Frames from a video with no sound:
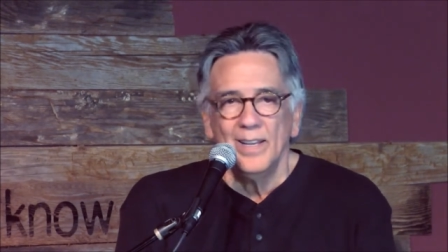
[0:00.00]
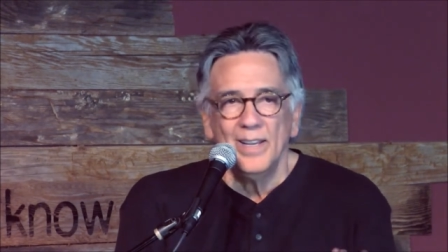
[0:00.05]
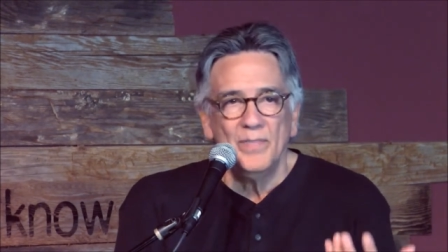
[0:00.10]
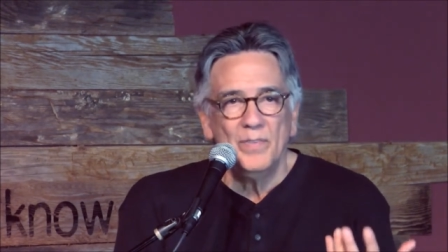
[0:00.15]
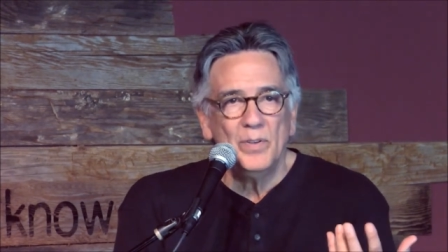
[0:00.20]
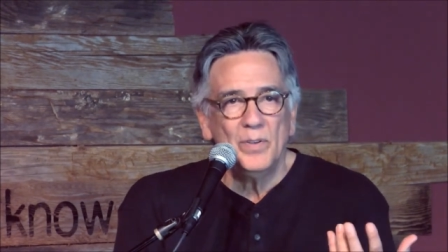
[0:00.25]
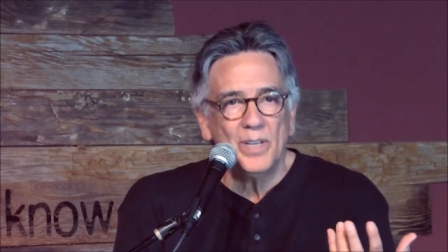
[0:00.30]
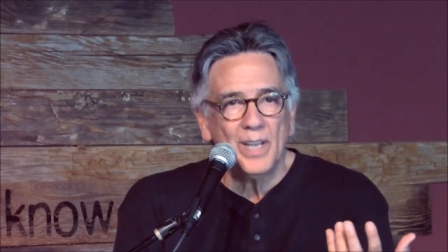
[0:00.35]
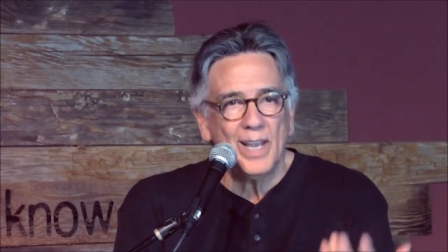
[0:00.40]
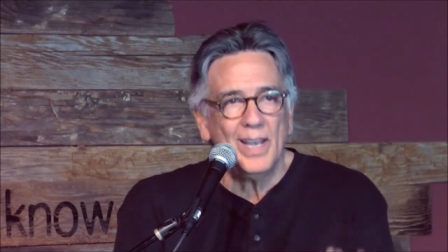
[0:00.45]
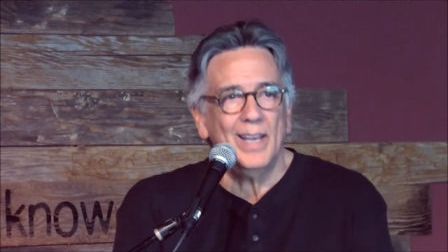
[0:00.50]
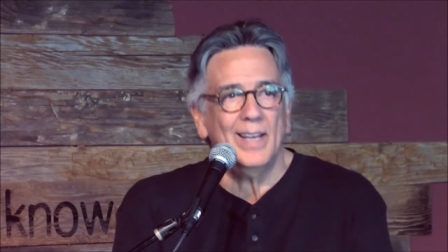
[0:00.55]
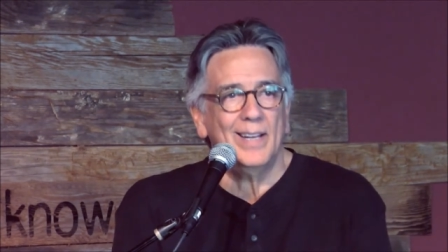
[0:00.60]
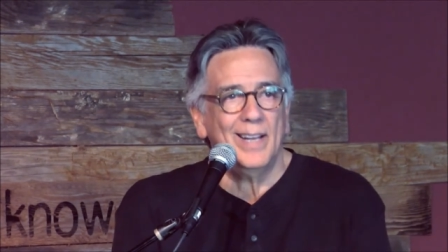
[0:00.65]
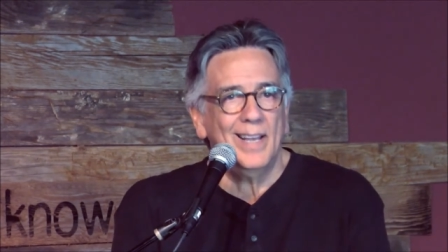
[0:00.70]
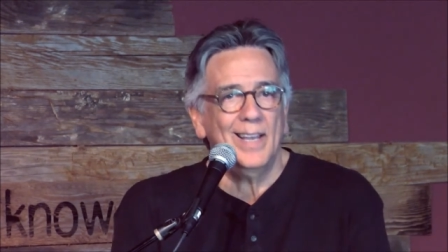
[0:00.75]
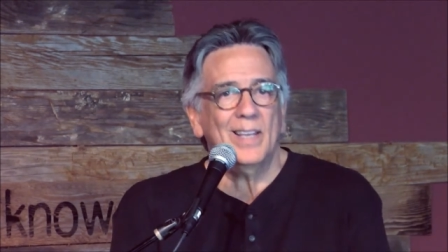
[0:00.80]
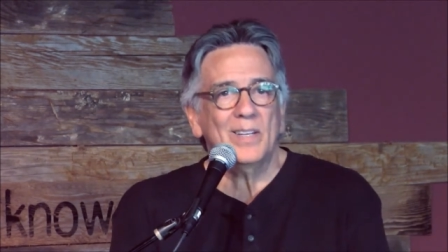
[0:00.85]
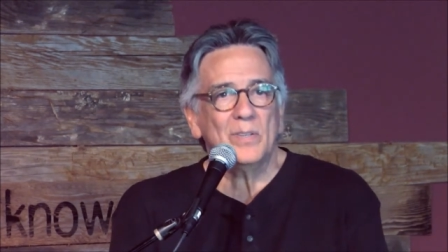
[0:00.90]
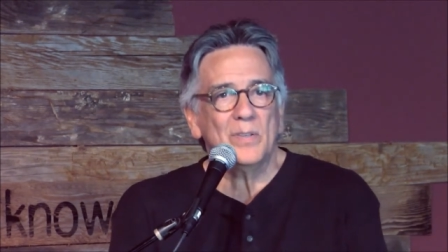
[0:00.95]
If you
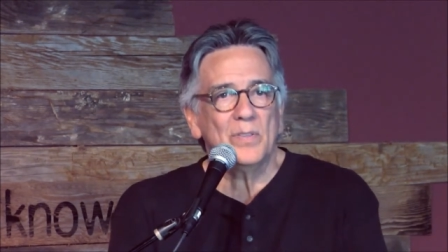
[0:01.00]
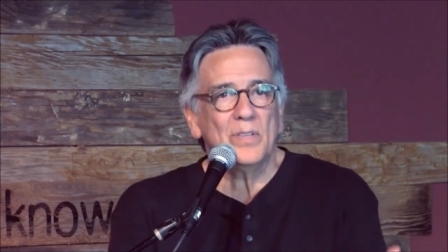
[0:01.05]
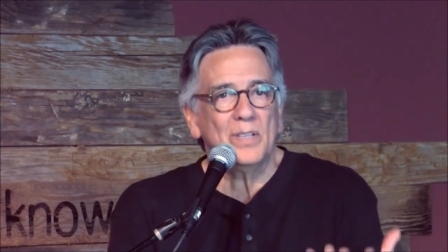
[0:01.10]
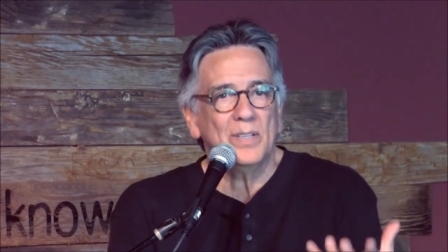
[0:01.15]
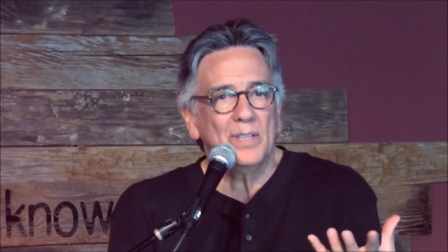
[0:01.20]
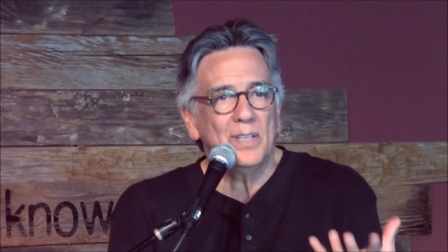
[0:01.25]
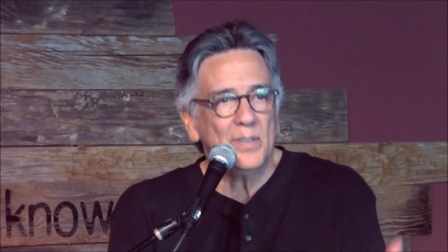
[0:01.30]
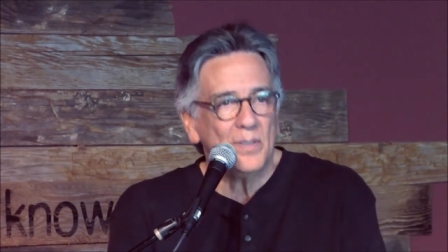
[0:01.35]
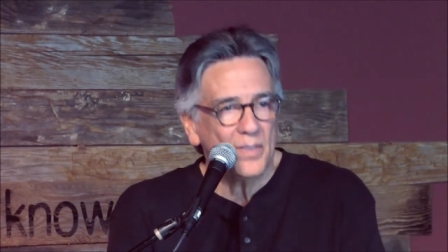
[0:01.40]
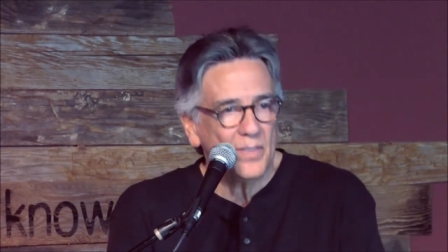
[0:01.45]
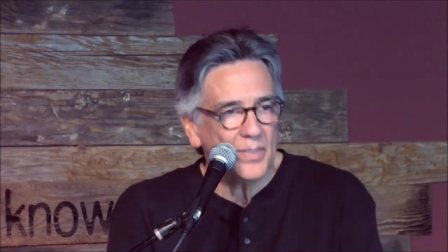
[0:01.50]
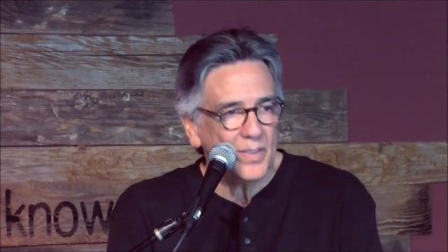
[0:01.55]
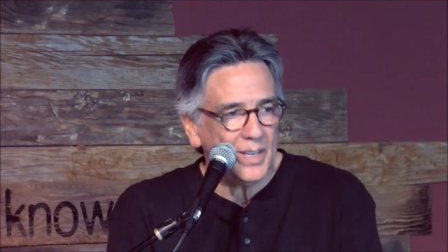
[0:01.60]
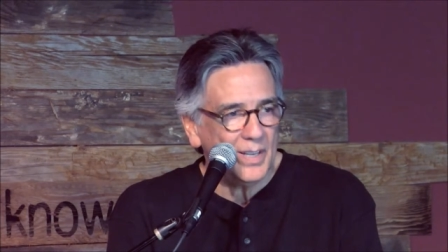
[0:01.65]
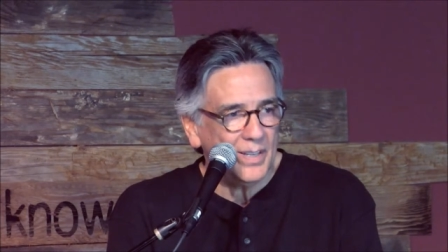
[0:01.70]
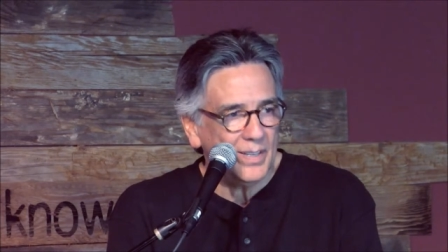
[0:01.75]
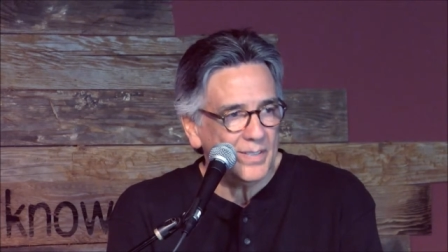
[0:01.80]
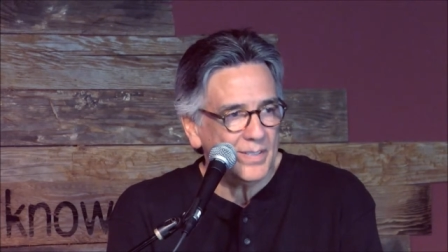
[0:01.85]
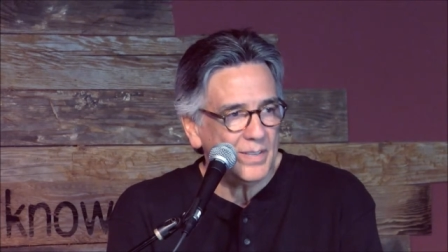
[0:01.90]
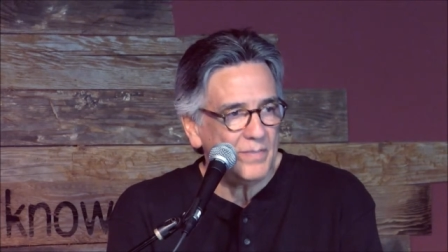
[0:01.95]
can't handle the little
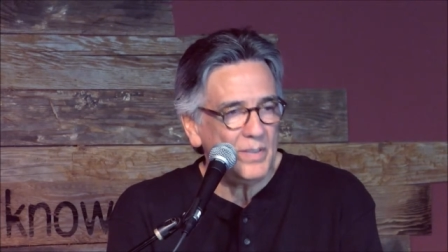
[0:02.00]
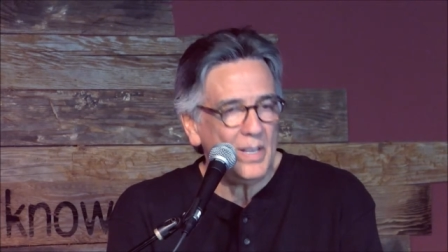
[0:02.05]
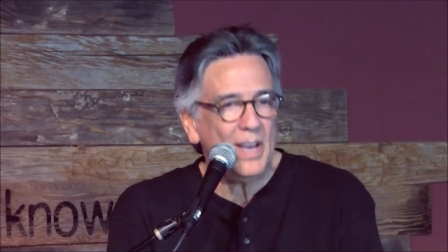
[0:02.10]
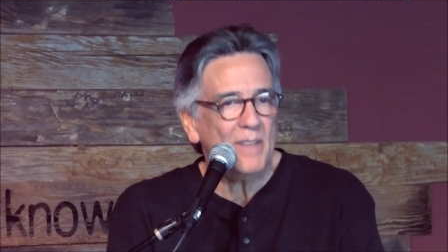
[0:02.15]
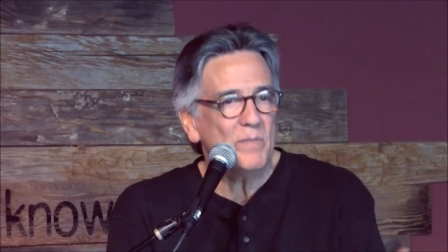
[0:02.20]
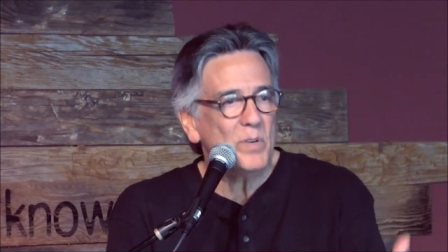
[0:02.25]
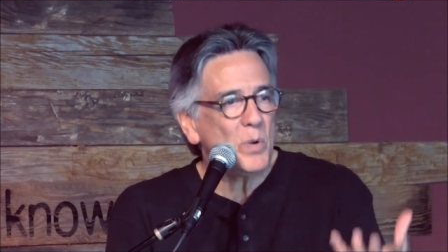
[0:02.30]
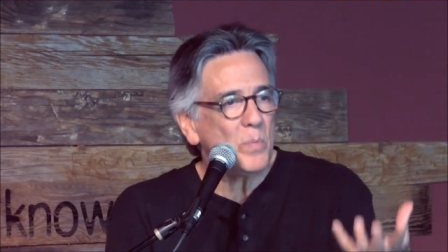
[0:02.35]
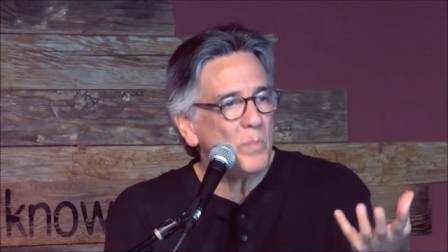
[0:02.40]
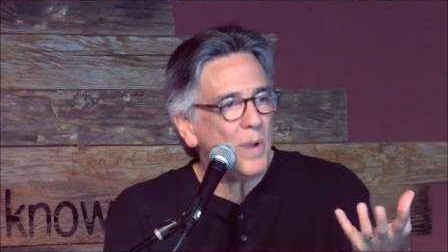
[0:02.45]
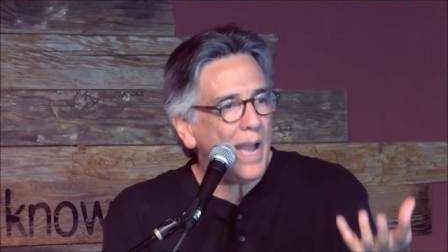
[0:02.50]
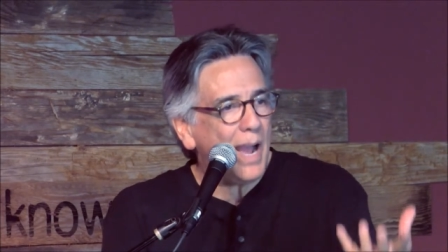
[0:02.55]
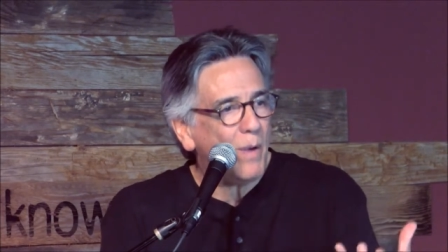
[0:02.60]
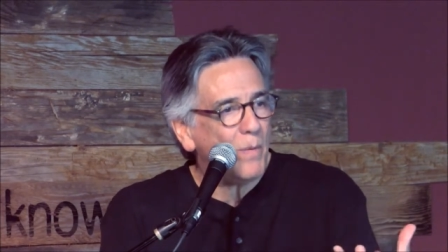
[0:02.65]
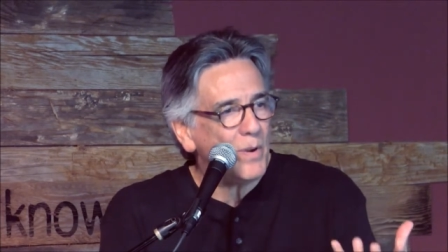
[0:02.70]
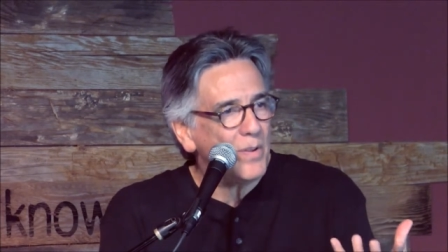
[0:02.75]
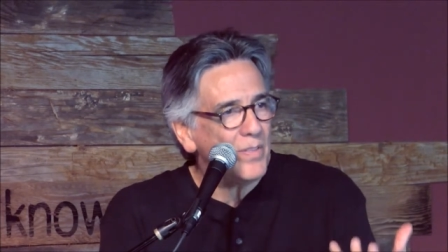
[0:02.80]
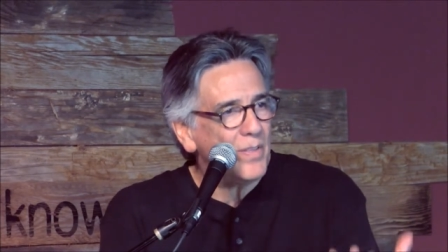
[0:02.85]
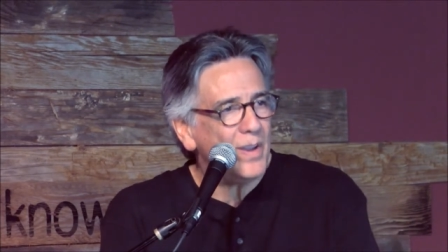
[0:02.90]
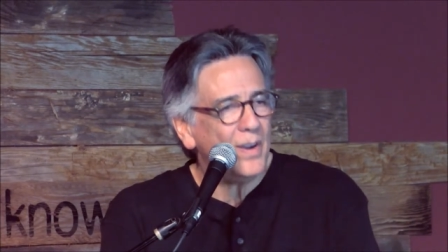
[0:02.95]
things, if you have no
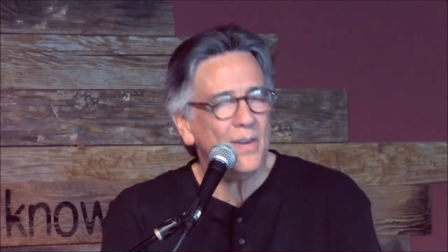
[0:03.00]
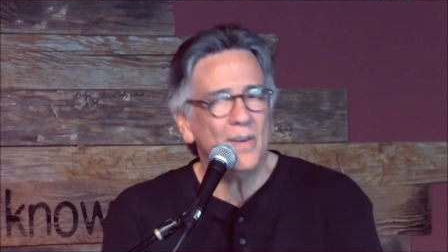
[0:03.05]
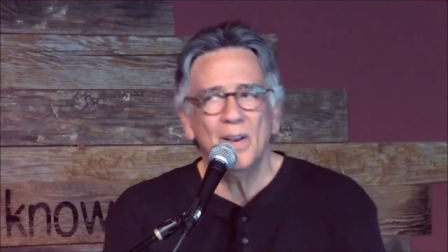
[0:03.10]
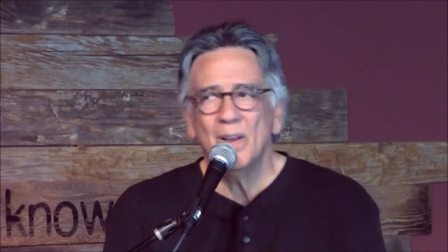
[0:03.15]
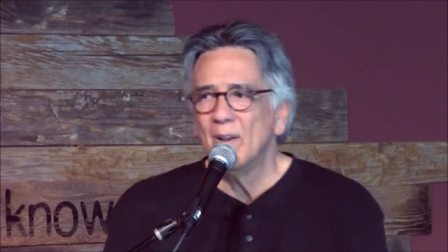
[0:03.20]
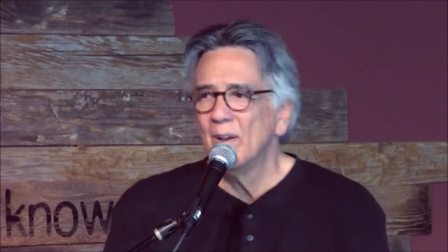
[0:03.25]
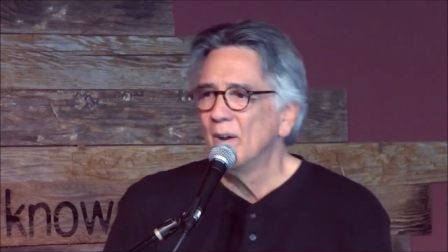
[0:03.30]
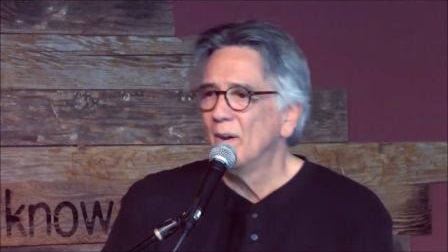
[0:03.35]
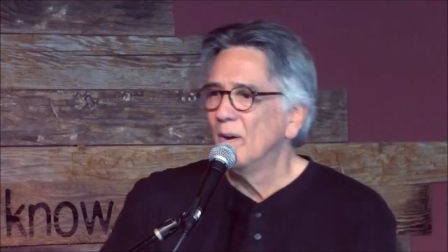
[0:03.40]
power there,